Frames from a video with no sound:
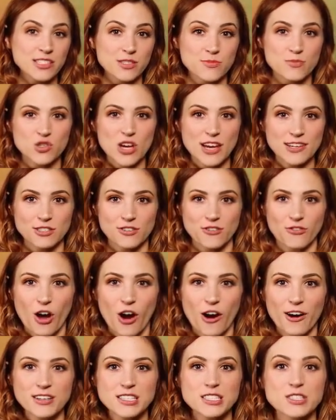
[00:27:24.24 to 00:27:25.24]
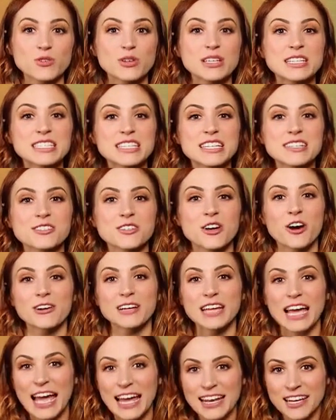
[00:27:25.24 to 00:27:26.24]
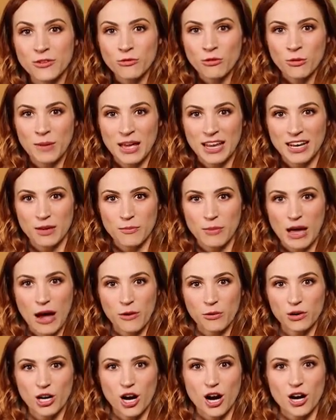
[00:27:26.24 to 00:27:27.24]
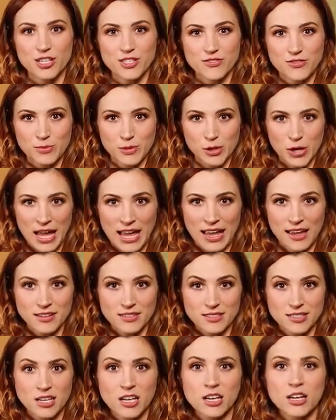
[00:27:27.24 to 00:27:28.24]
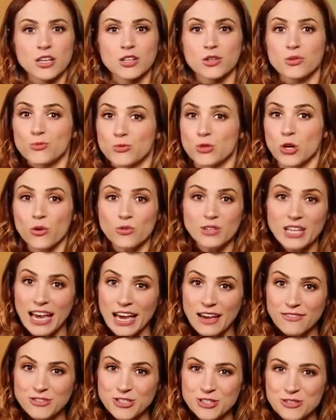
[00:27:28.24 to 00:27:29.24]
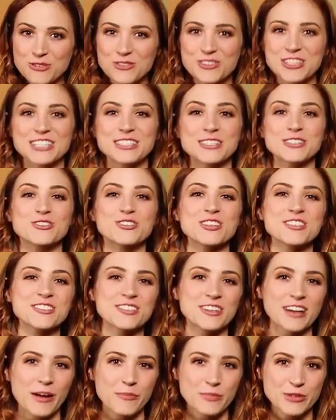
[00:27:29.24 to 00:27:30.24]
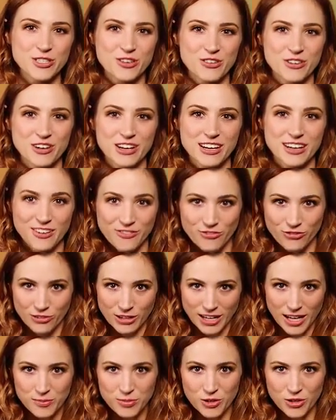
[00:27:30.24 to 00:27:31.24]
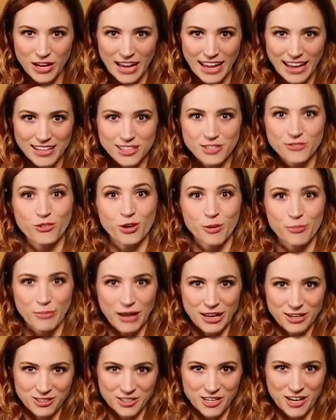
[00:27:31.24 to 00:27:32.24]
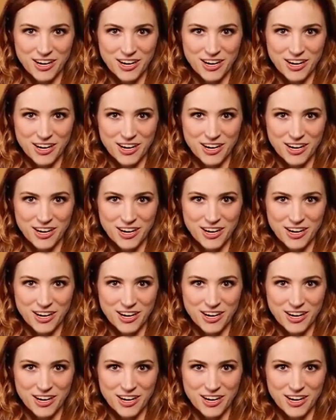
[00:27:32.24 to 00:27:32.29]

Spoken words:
as objective cards, you can discard any remaining power cards from your hand. You don't have to, this is just an opportunity to free up your hand for better